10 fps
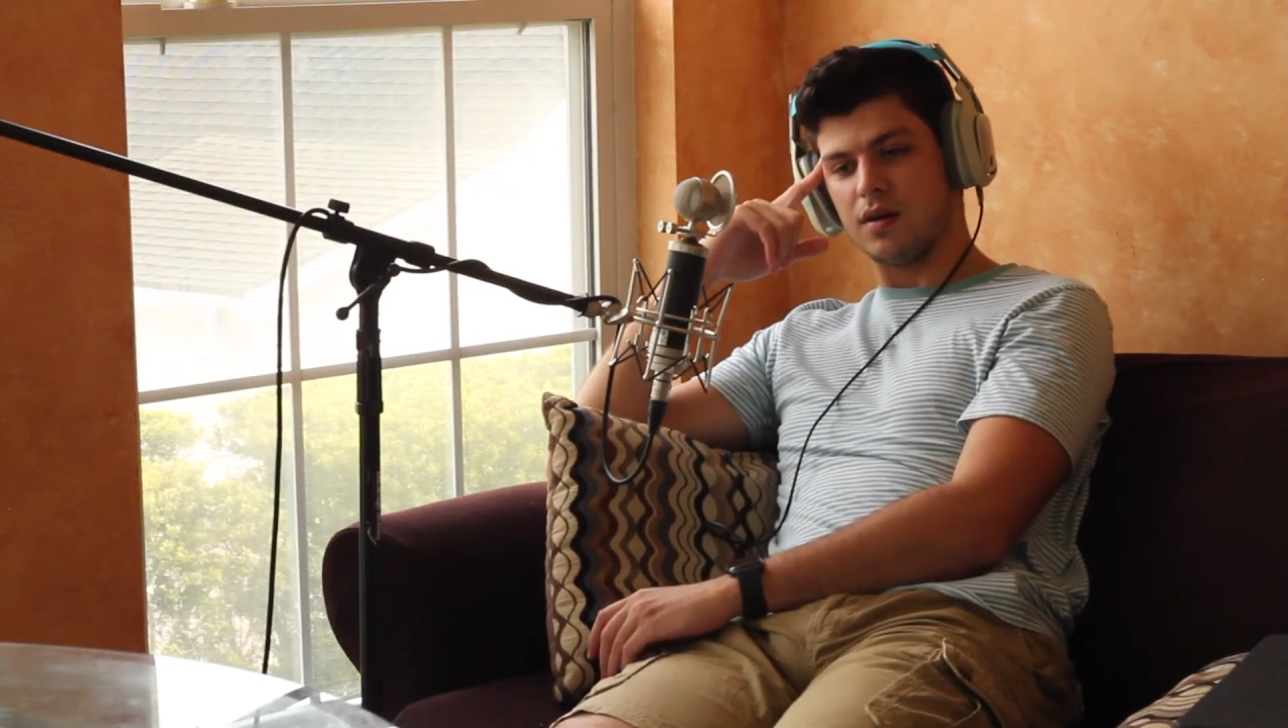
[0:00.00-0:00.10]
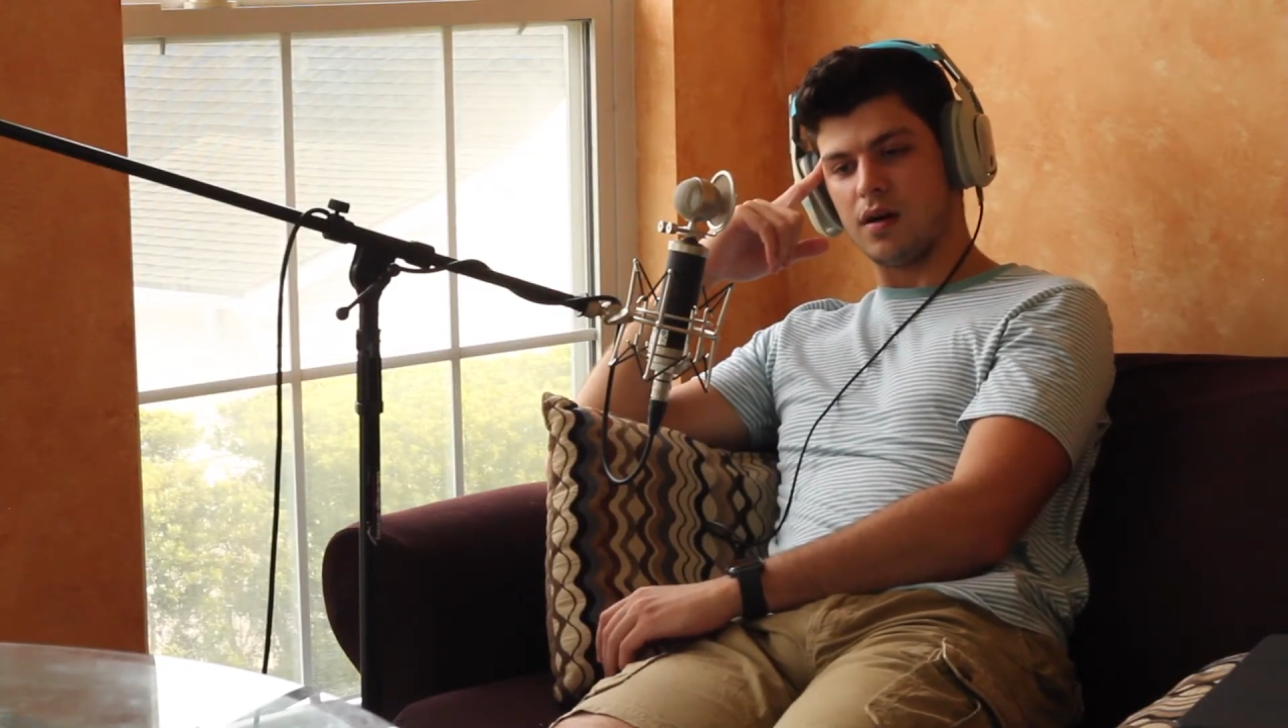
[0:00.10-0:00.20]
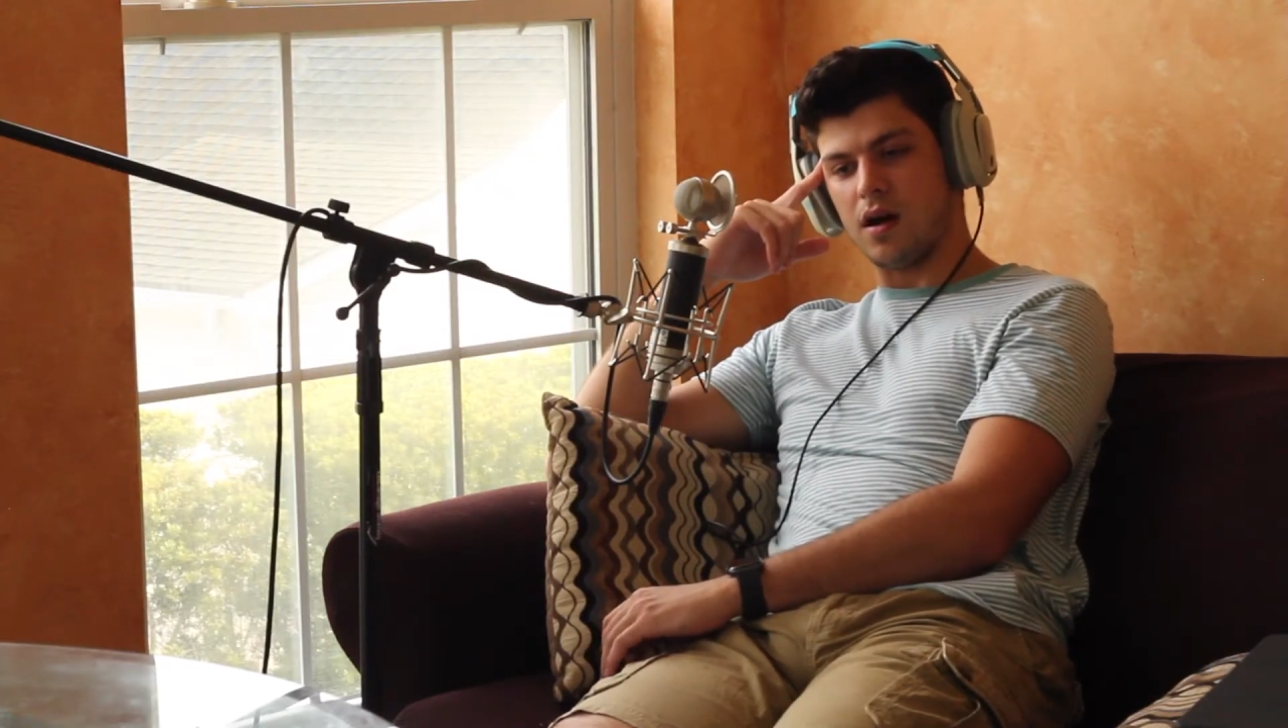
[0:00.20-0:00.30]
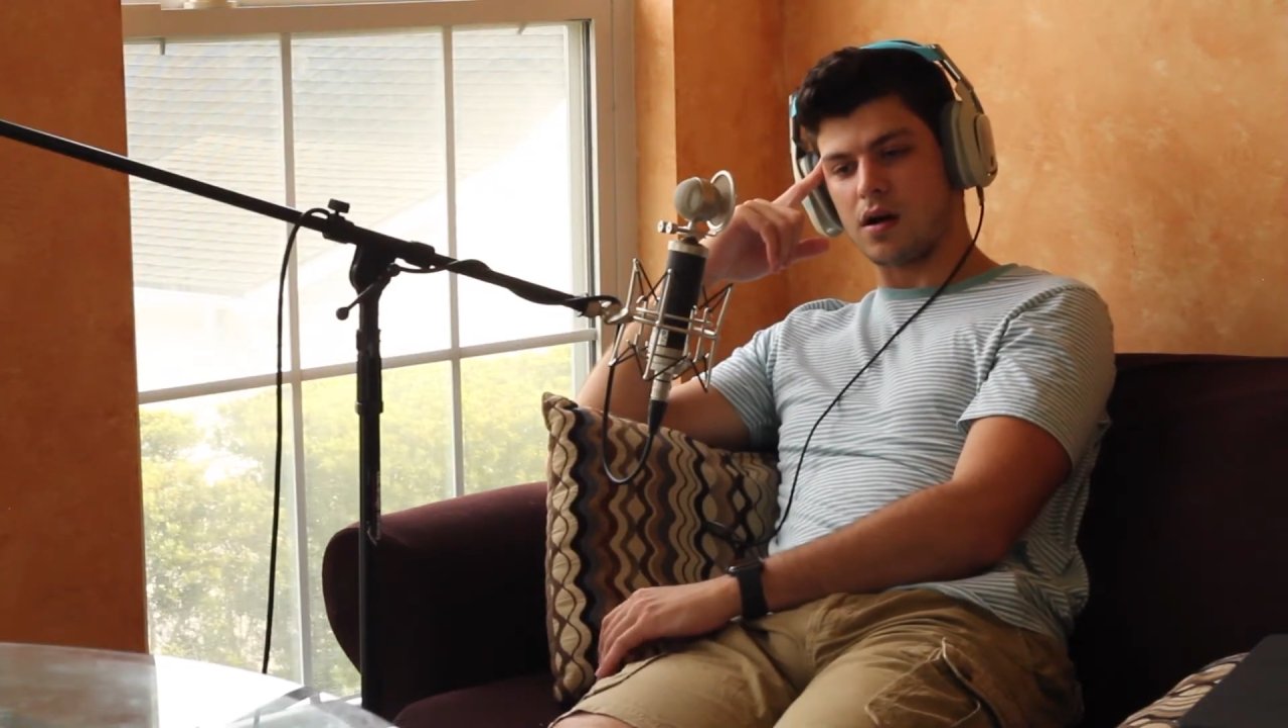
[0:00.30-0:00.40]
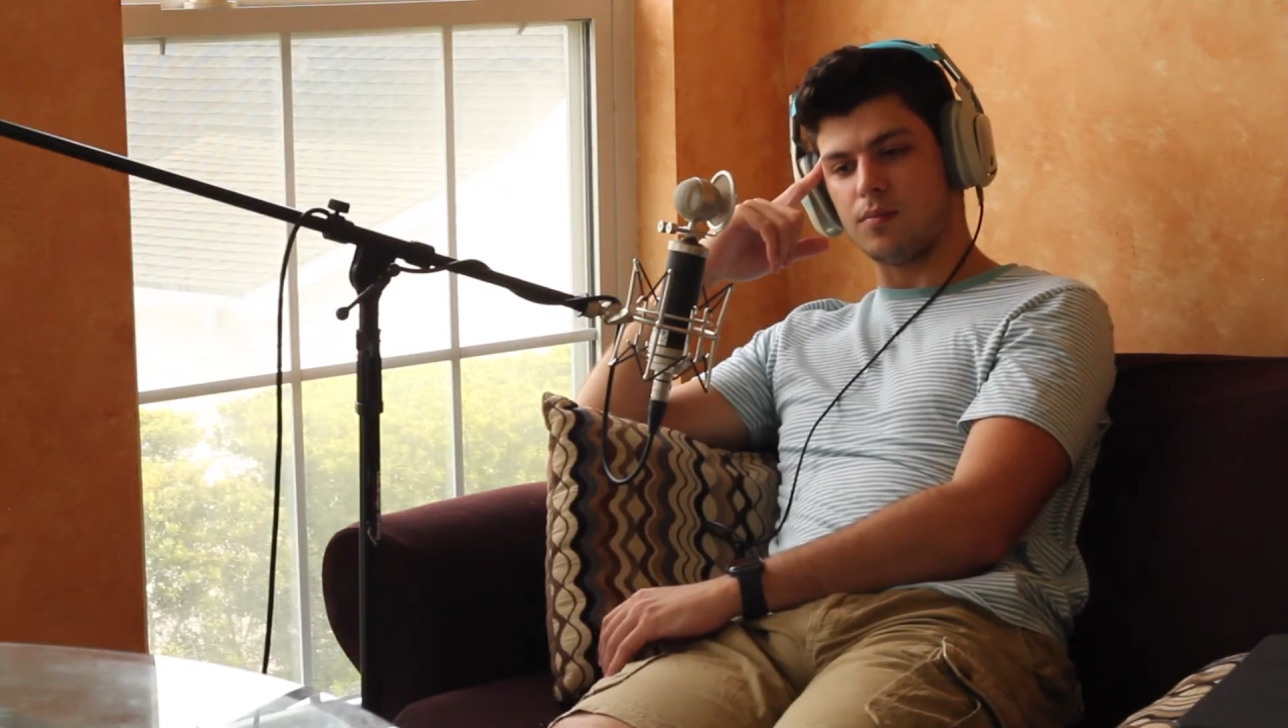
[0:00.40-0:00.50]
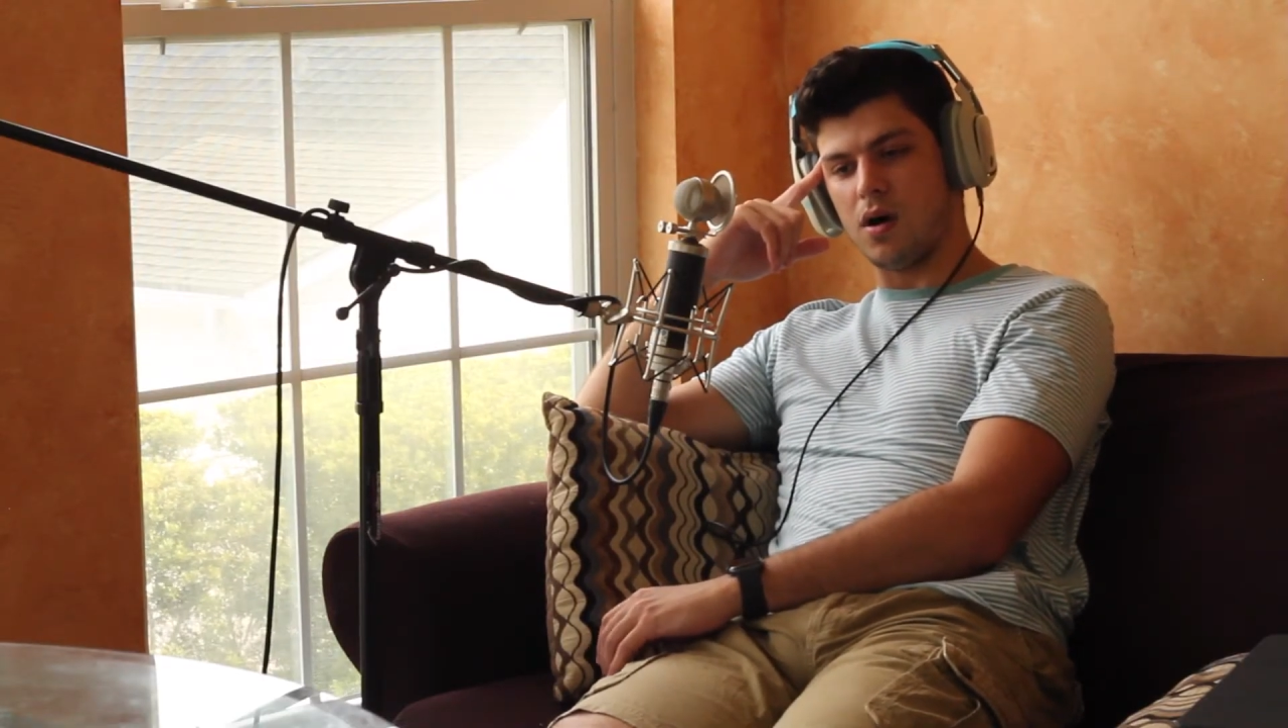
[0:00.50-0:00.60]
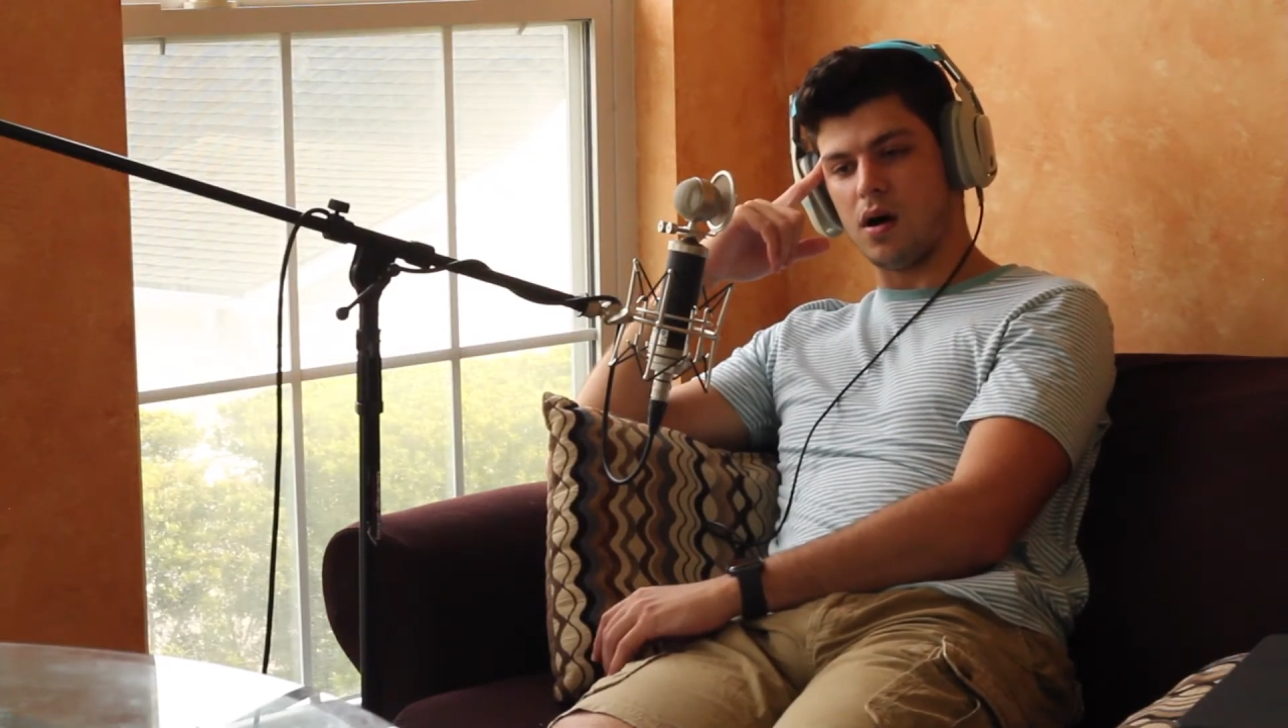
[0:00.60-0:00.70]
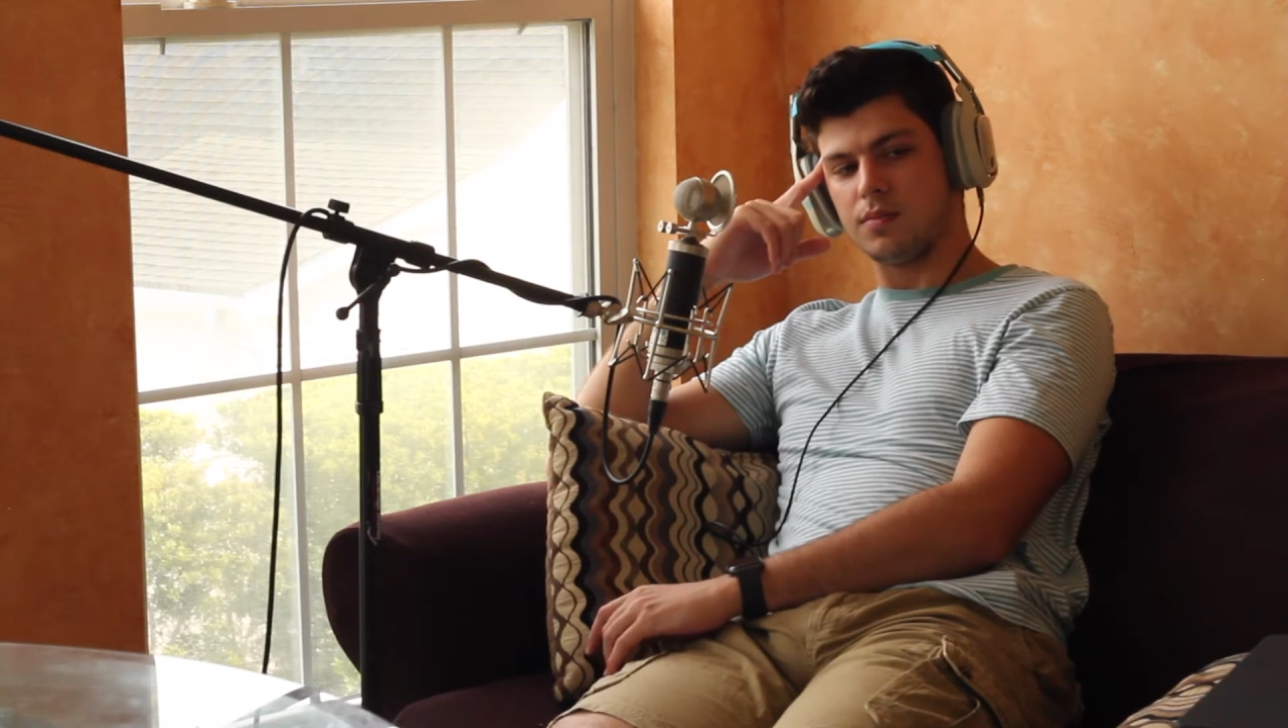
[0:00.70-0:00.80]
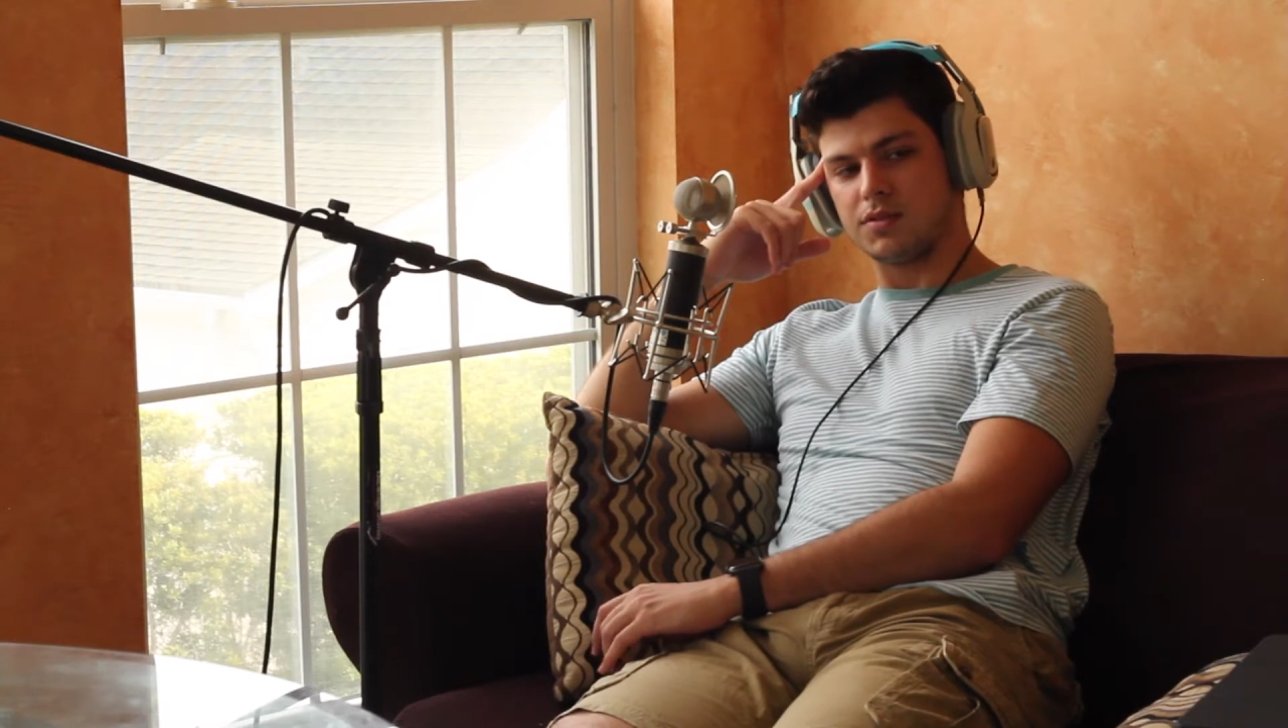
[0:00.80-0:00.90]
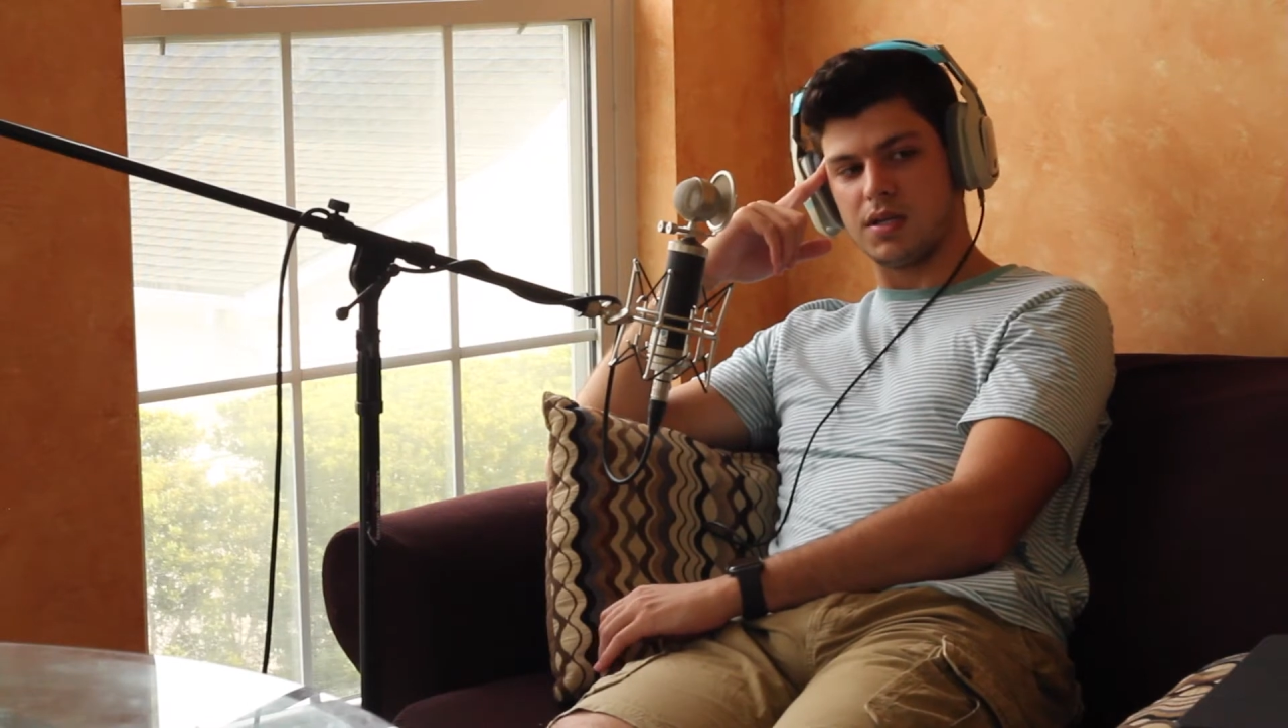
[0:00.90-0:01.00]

our moms